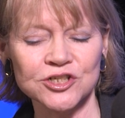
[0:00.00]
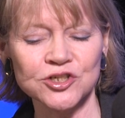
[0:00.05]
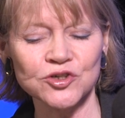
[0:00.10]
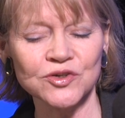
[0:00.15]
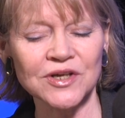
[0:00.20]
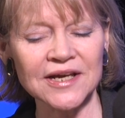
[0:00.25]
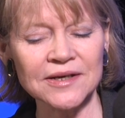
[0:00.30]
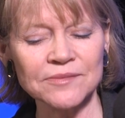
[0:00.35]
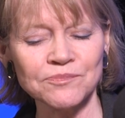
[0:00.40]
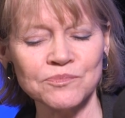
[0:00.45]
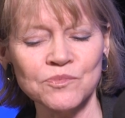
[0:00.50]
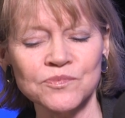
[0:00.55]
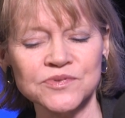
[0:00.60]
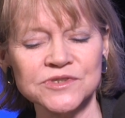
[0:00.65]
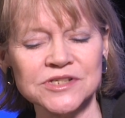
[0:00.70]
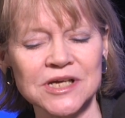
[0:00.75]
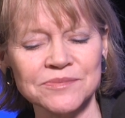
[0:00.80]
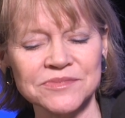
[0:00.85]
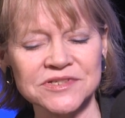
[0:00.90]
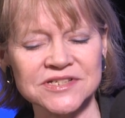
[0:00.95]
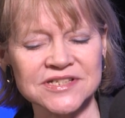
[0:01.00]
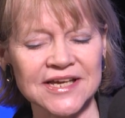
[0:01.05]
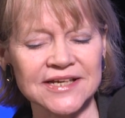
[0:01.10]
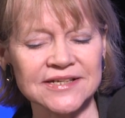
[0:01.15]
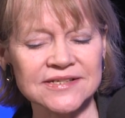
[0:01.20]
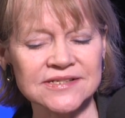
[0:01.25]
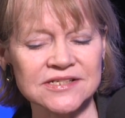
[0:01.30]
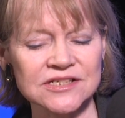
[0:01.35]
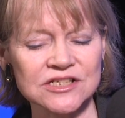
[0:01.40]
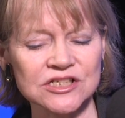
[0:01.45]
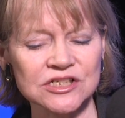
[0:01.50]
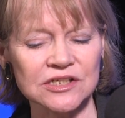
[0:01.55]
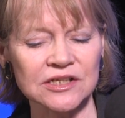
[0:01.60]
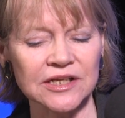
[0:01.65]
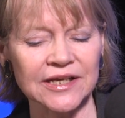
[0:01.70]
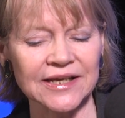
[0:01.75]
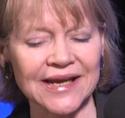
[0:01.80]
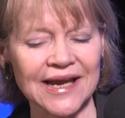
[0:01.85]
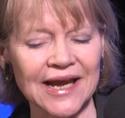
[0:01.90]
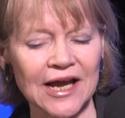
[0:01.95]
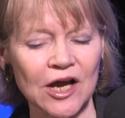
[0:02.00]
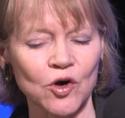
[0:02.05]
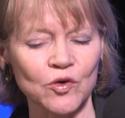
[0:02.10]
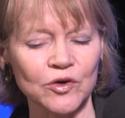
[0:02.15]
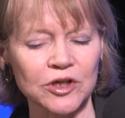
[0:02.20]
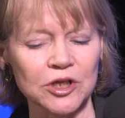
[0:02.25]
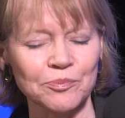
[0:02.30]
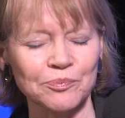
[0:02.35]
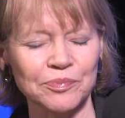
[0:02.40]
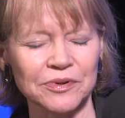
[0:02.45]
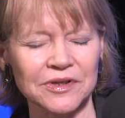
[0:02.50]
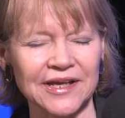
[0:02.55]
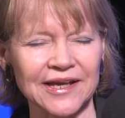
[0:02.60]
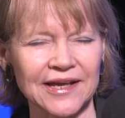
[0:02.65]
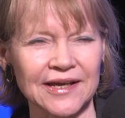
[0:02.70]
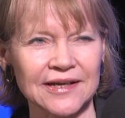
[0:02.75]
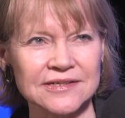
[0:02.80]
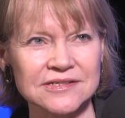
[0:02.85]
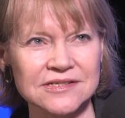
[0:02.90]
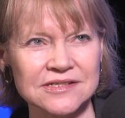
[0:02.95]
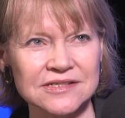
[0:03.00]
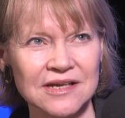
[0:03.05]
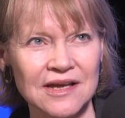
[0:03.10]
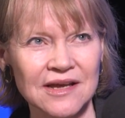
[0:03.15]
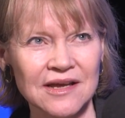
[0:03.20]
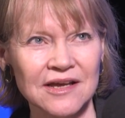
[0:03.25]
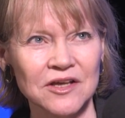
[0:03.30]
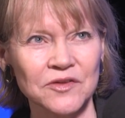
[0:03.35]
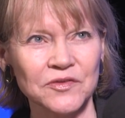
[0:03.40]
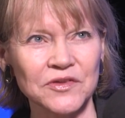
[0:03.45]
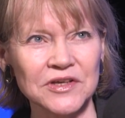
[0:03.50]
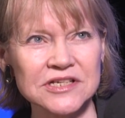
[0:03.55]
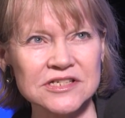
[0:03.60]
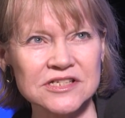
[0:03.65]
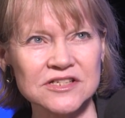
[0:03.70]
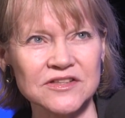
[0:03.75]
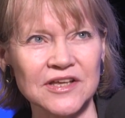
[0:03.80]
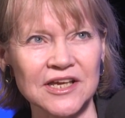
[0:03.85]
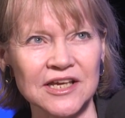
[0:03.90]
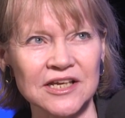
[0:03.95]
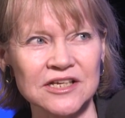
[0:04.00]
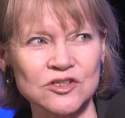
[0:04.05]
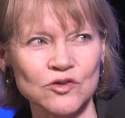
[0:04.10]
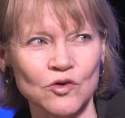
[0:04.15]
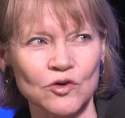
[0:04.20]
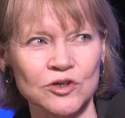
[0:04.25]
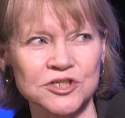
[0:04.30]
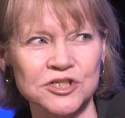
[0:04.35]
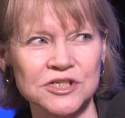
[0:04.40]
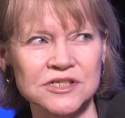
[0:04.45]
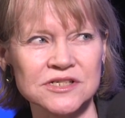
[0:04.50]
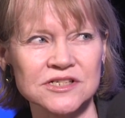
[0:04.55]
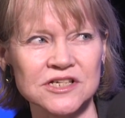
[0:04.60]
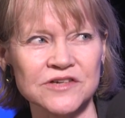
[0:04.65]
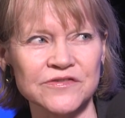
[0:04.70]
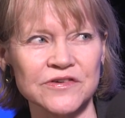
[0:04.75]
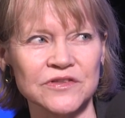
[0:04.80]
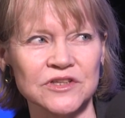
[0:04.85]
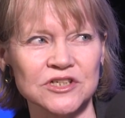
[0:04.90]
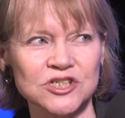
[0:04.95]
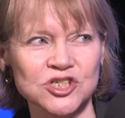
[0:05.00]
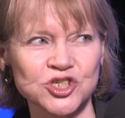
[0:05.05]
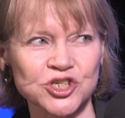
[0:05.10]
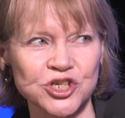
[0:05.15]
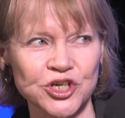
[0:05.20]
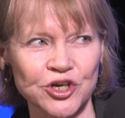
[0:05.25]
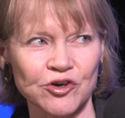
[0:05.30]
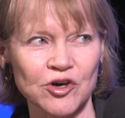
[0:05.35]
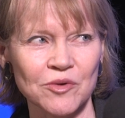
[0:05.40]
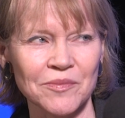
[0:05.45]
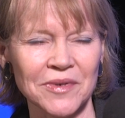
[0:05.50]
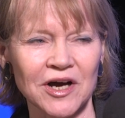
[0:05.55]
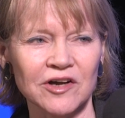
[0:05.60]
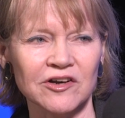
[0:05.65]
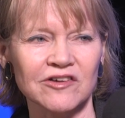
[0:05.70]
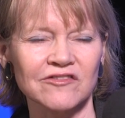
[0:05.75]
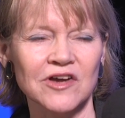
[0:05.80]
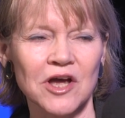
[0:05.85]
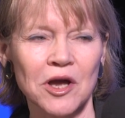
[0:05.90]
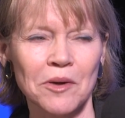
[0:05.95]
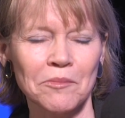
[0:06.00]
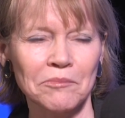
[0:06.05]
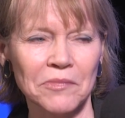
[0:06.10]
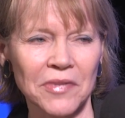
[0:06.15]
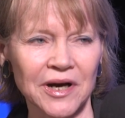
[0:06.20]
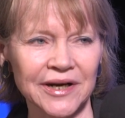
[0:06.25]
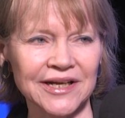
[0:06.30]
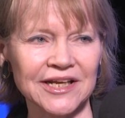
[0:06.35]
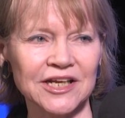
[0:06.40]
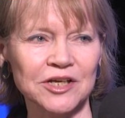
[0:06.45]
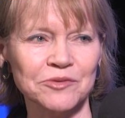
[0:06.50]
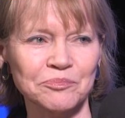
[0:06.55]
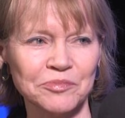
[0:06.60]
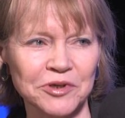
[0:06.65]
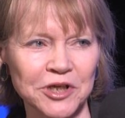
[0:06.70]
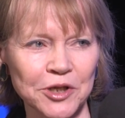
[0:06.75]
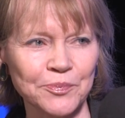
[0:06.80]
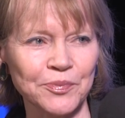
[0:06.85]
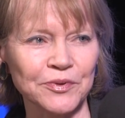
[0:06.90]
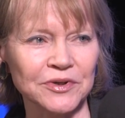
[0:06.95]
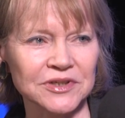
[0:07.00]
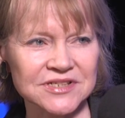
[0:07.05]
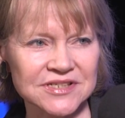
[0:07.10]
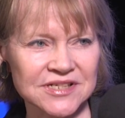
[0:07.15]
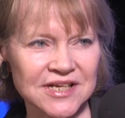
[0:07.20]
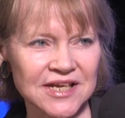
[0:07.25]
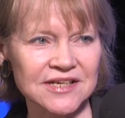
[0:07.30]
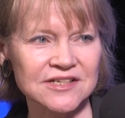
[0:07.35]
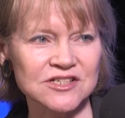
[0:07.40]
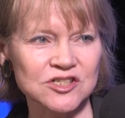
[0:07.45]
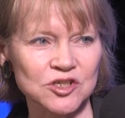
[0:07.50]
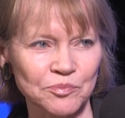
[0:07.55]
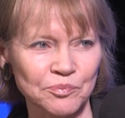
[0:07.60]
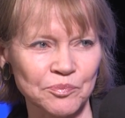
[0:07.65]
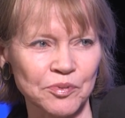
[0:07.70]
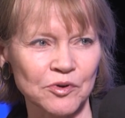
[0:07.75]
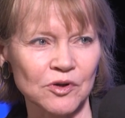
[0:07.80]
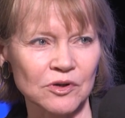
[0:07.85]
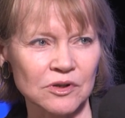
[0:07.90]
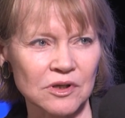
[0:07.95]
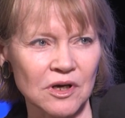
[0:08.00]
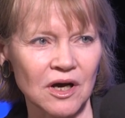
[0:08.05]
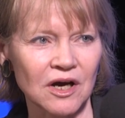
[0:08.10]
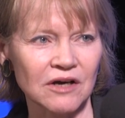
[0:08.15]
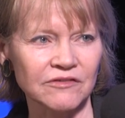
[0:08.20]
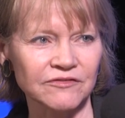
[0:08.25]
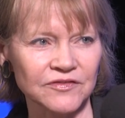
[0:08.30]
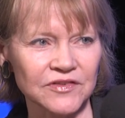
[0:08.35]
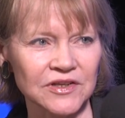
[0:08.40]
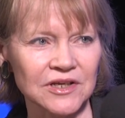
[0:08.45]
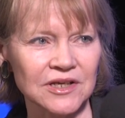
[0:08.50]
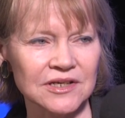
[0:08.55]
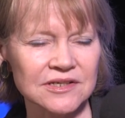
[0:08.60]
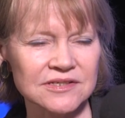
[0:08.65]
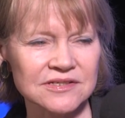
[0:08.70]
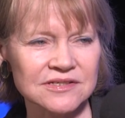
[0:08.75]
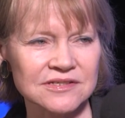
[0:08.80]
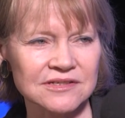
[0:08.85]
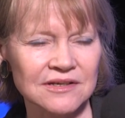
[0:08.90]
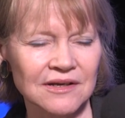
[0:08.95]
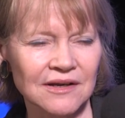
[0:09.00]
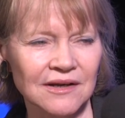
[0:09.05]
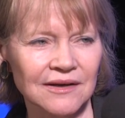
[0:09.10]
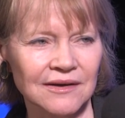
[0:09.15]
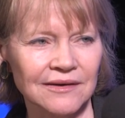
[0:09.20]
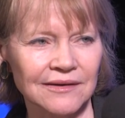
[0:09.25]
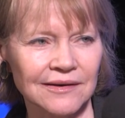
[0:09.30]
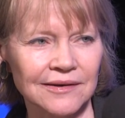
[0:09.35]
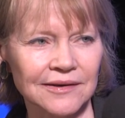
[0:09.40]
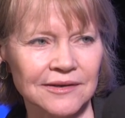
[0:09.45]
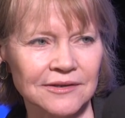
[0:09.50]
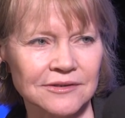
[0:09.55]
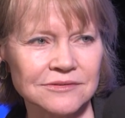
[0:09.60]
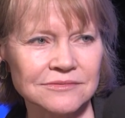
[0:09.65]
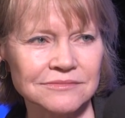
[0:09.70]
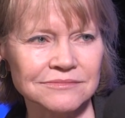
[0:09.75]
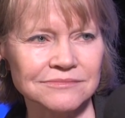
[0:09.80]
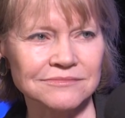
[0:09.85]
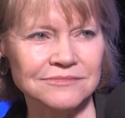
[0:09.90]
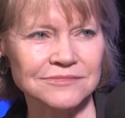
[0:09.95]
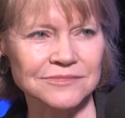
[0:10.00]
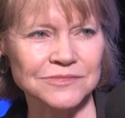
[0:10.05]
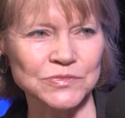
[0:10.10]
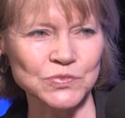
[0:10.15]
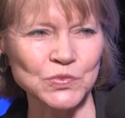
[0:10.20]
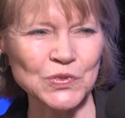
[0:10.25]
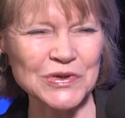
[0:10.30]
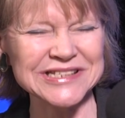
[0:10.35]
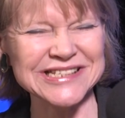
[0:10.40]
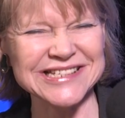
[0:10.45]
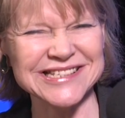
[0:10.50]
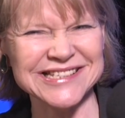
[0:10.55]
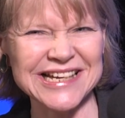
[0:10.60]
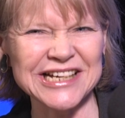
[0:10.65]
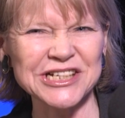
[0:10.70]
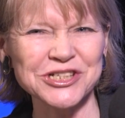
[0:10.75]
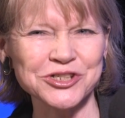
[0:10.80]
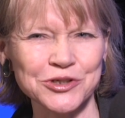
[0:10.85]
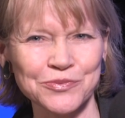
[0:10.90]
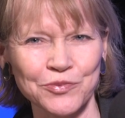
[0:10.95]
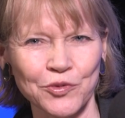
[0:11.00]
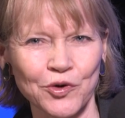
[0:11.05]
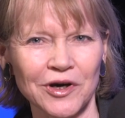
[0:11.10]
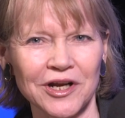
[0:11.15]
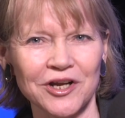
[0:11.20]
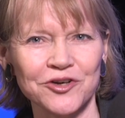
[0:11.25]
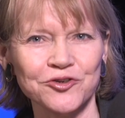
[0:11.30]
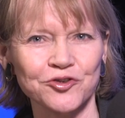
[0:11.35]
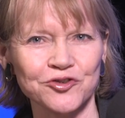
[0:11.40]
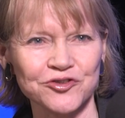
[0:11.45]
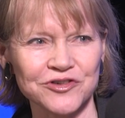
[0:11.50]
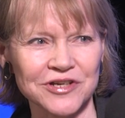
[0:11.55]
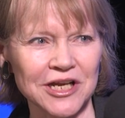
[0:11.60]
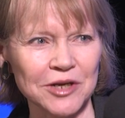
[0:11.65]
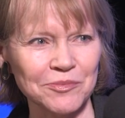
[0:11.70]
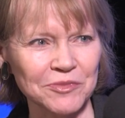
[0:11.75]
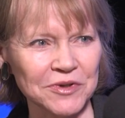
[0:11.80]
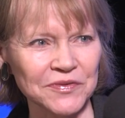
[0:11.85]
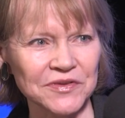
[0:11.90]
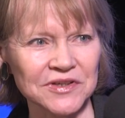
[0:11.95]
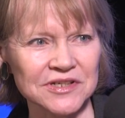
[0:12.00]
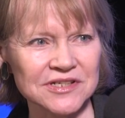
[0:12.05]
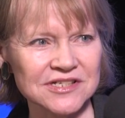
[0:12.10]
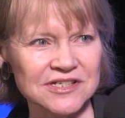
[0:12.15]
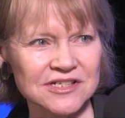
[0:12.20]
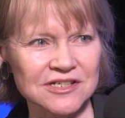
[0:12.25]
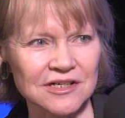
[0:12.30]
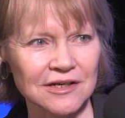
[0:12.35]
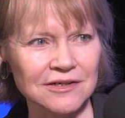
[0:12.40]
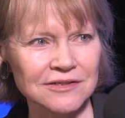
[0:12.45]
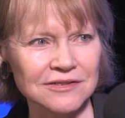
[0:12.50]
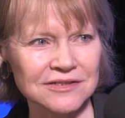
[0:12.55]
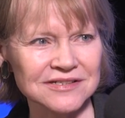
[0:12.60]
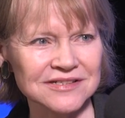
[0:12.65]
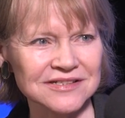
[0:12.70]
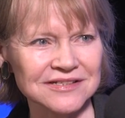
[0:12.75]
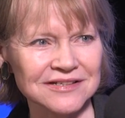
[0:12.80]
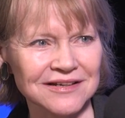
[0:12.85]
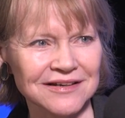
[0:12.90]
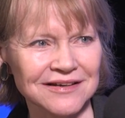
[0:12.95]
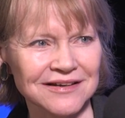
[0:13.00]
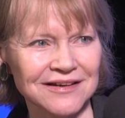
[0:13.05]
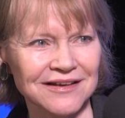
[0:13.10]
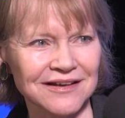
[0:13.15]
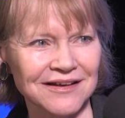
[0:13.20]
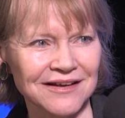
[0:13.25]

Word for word: did you get some sense as to like how he plans these things or just even the sheer amount of money and people it takes to pull off these you know what's essentially more entertainment than stunts